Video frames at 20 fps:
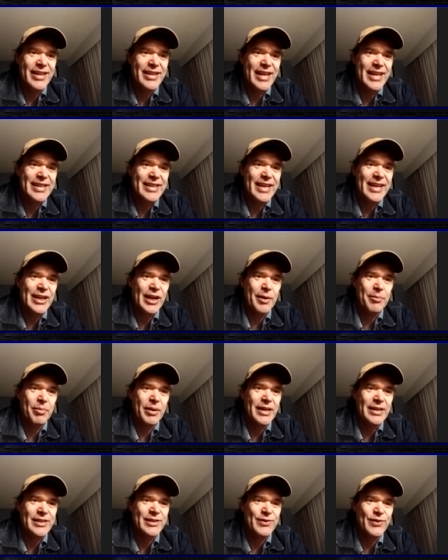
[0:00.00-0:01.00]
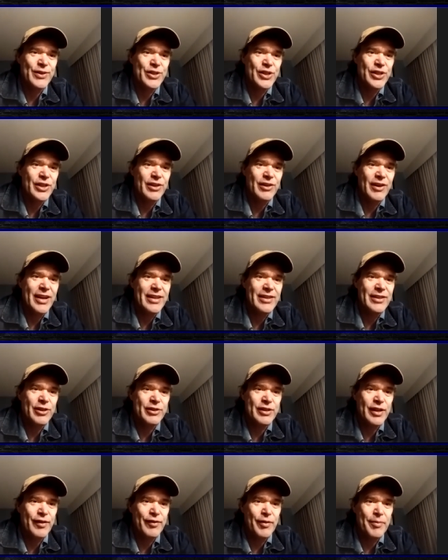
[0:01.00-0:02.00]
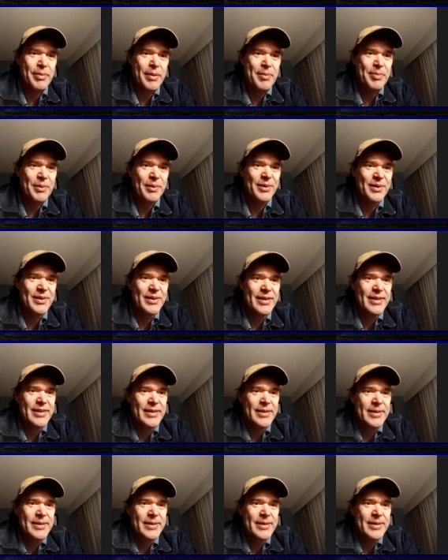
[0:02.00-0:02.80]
And they kick our butts for sure, right? They're tougher people.